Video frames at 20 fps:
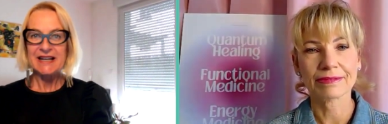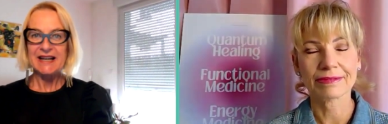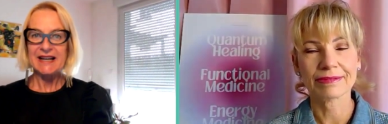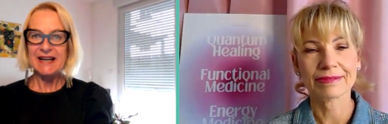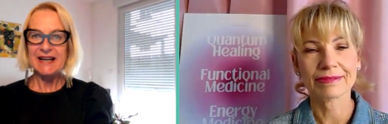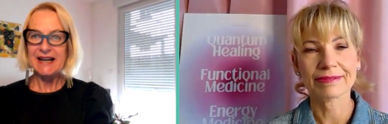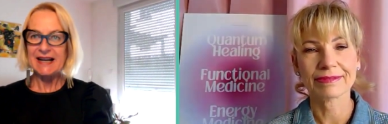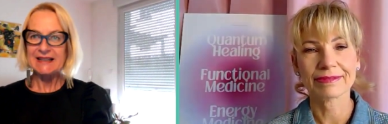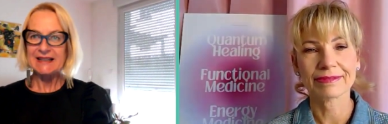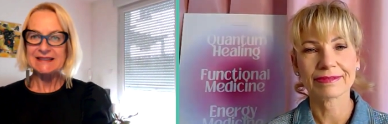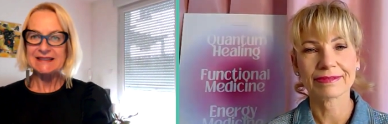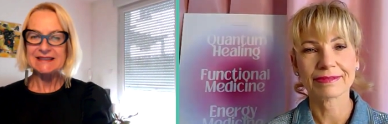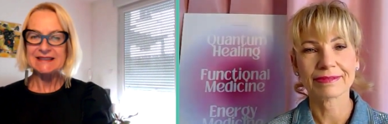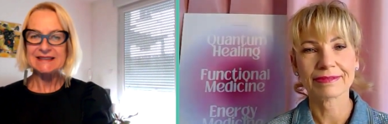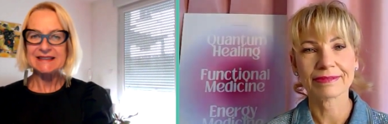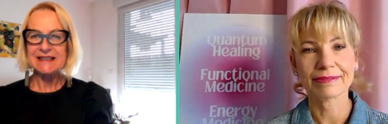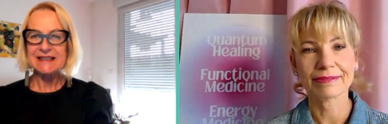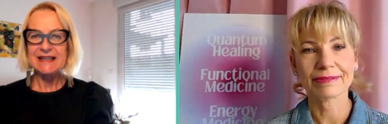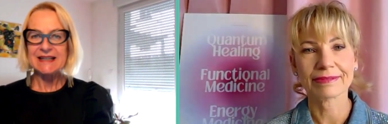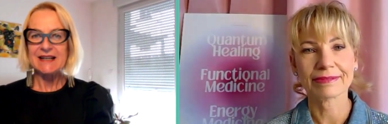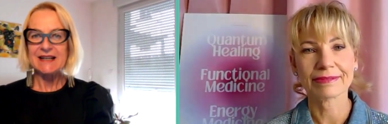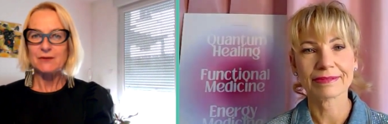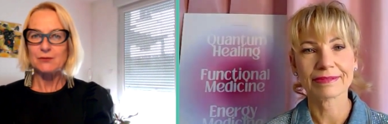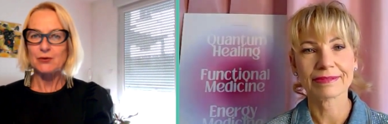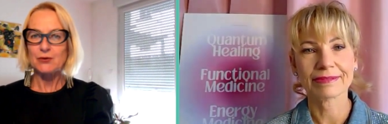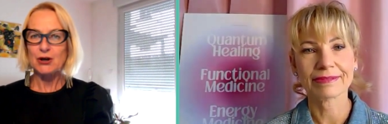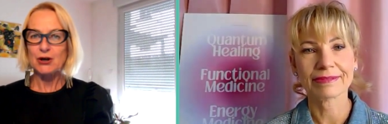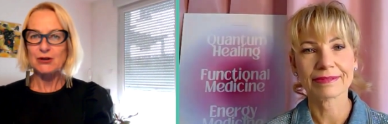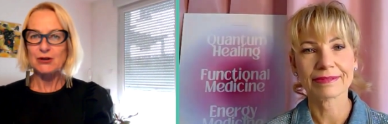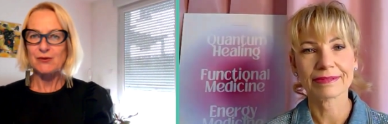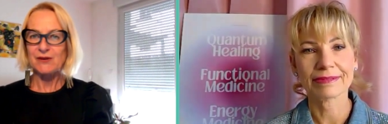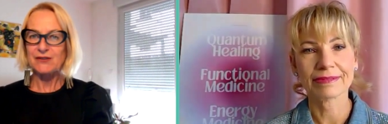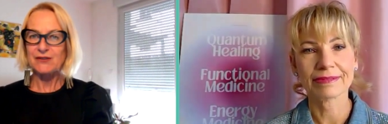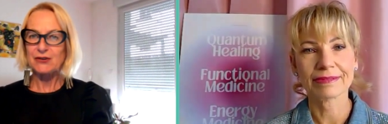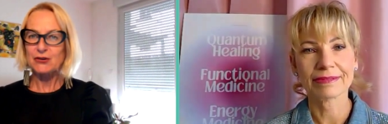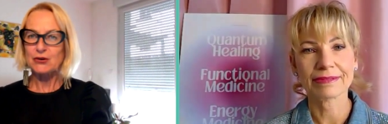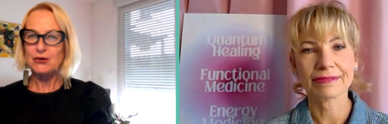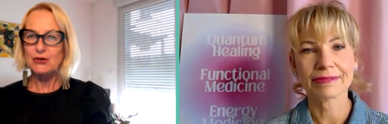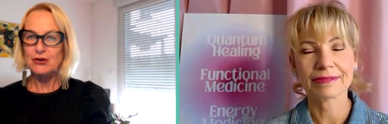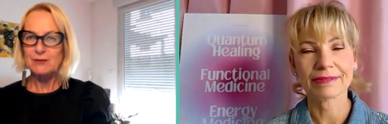Speaker 1: and worked with
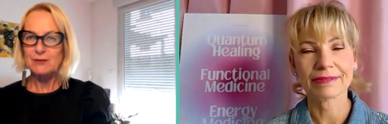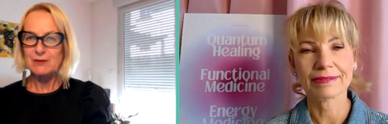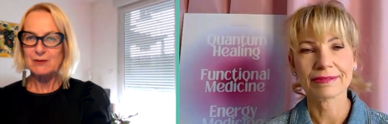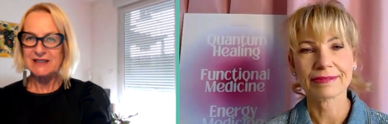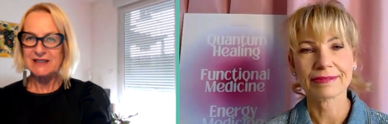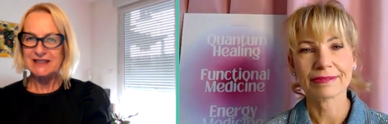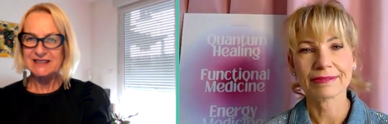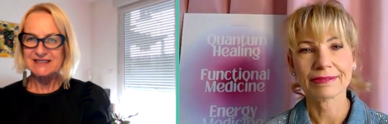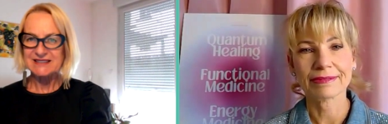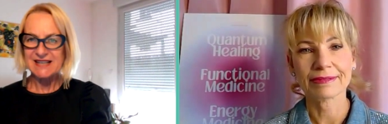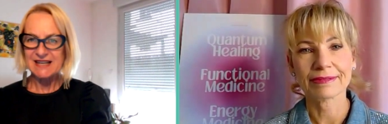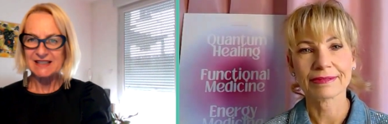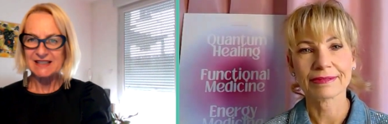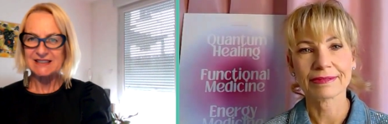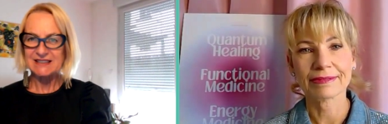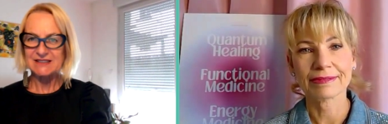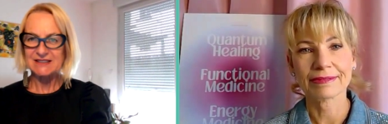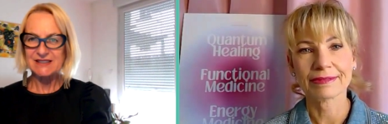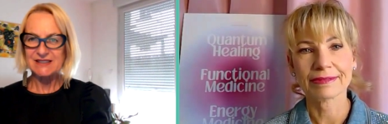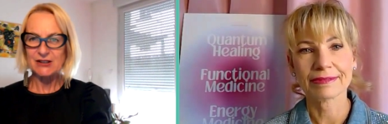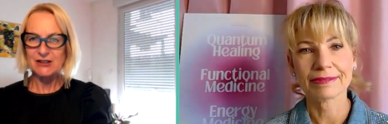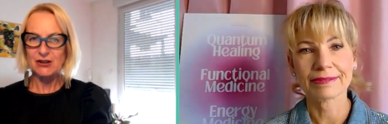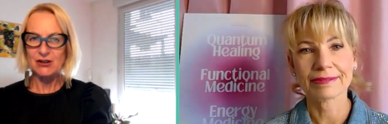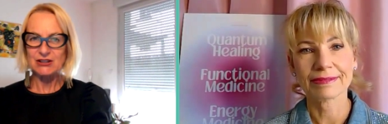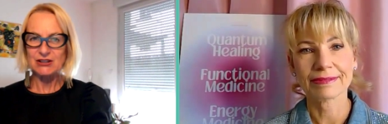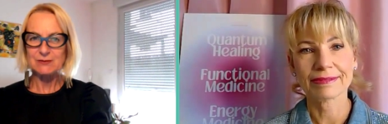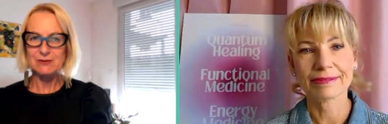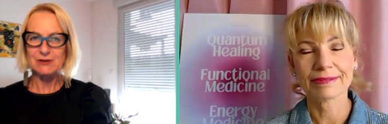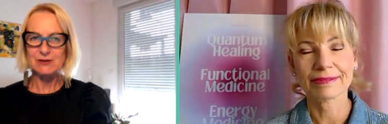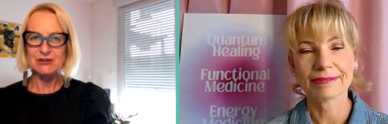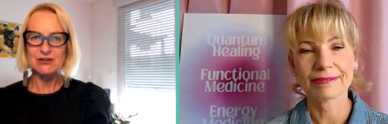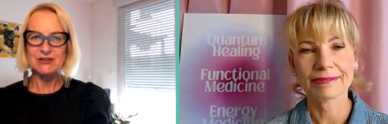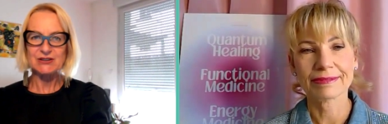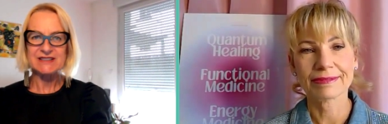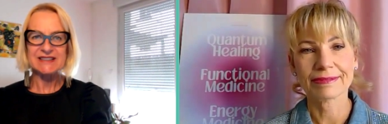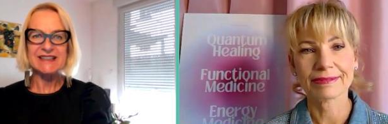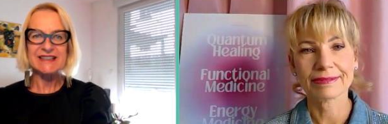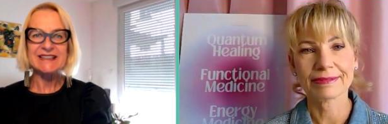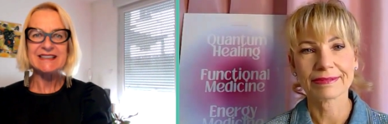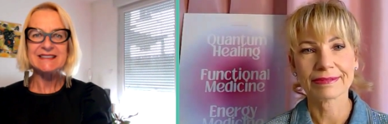corporate executives and
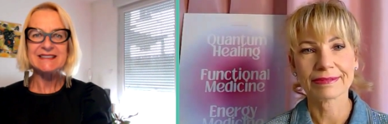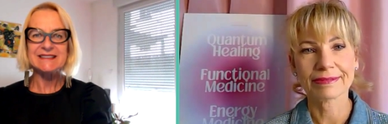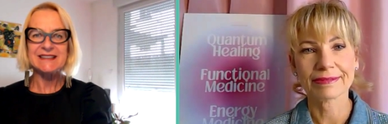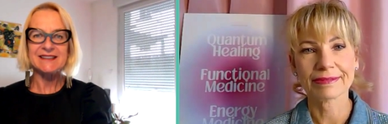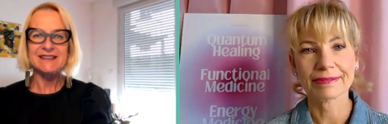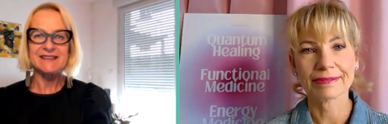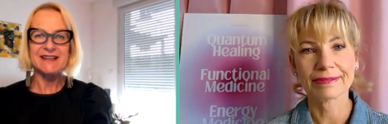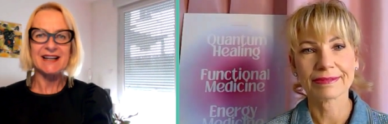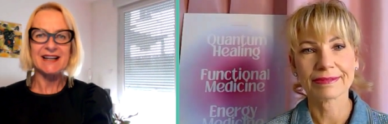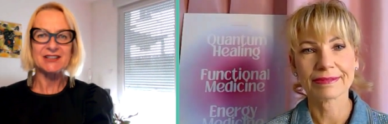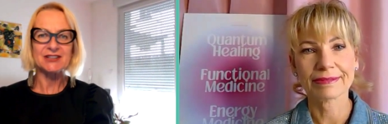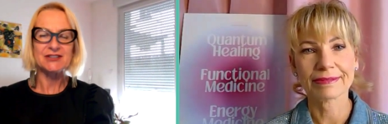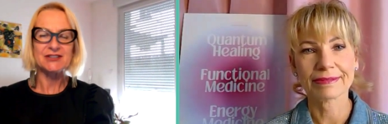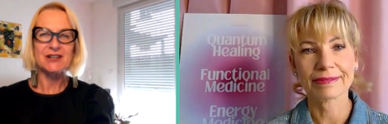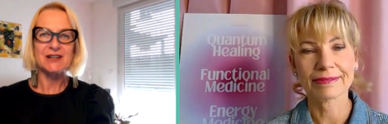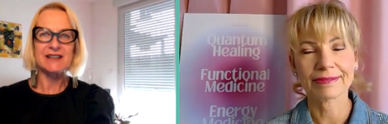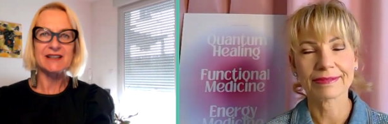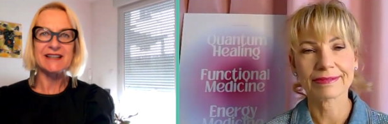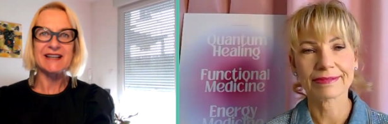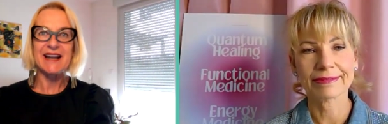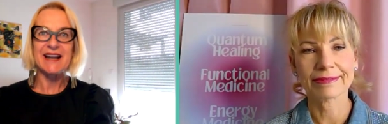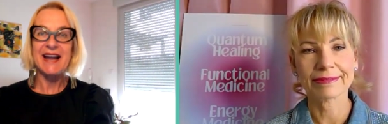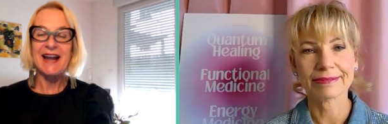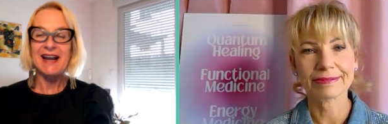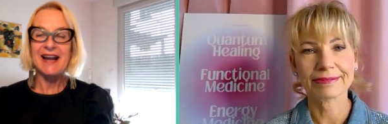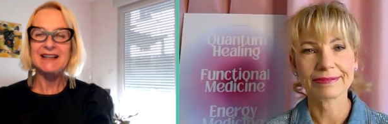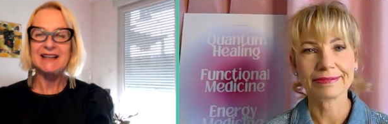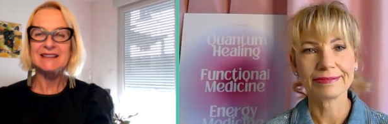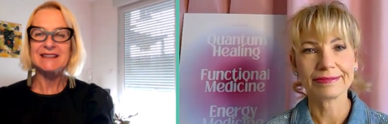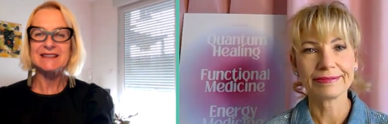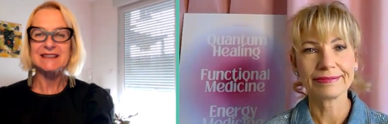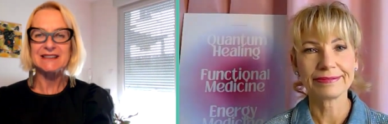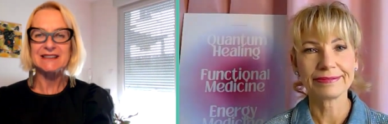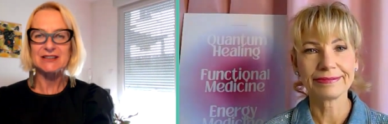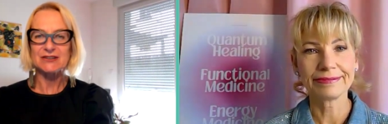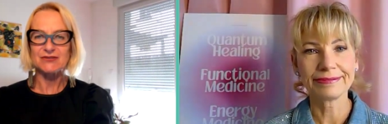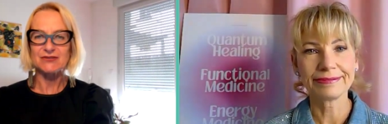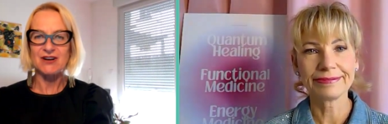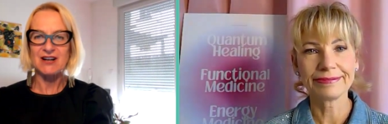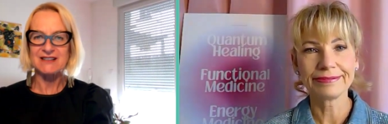entrepreneurs internationally and
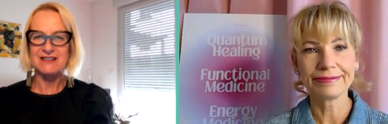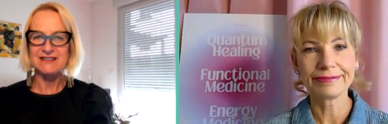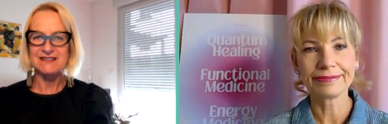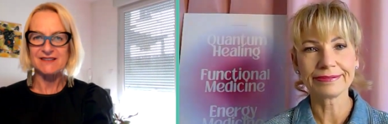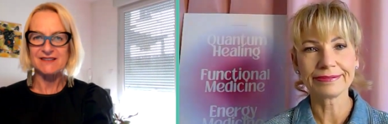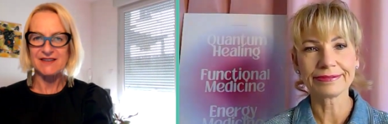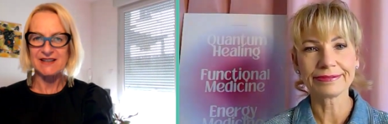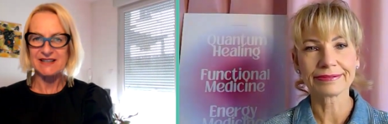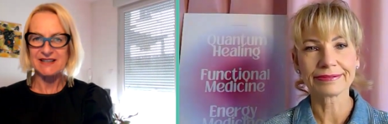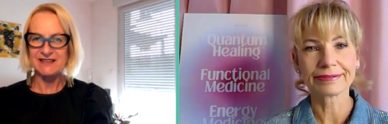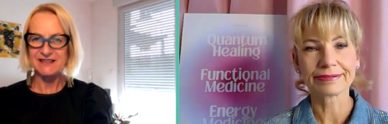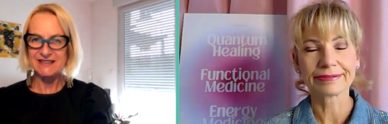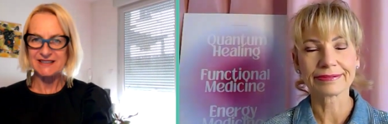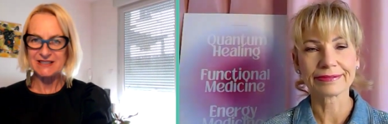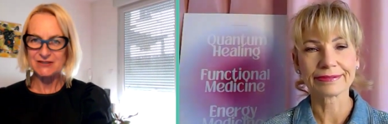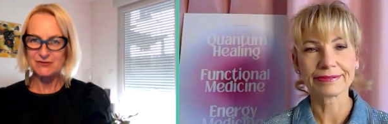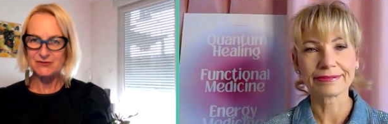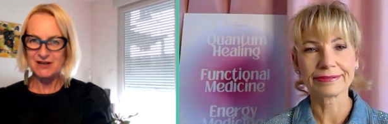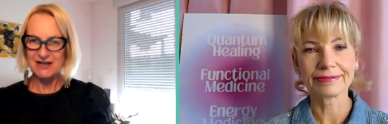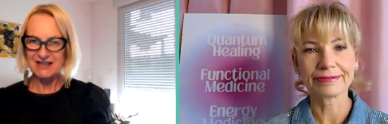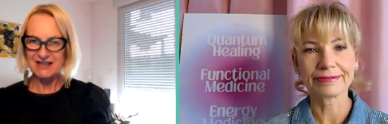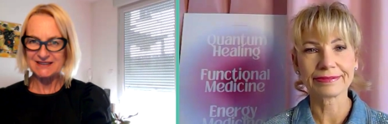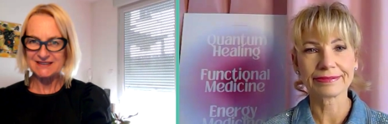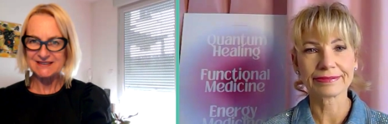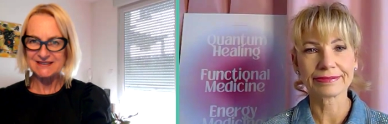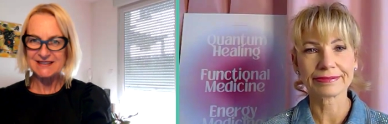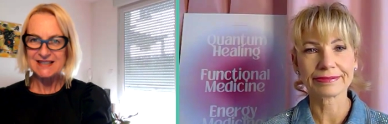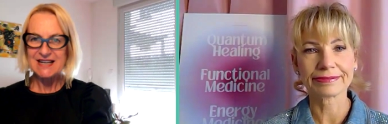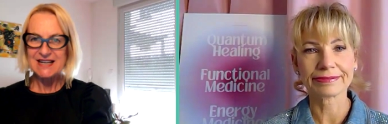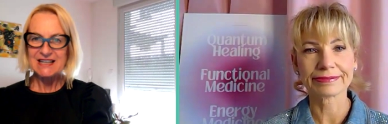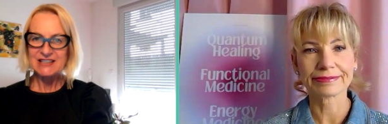across the US.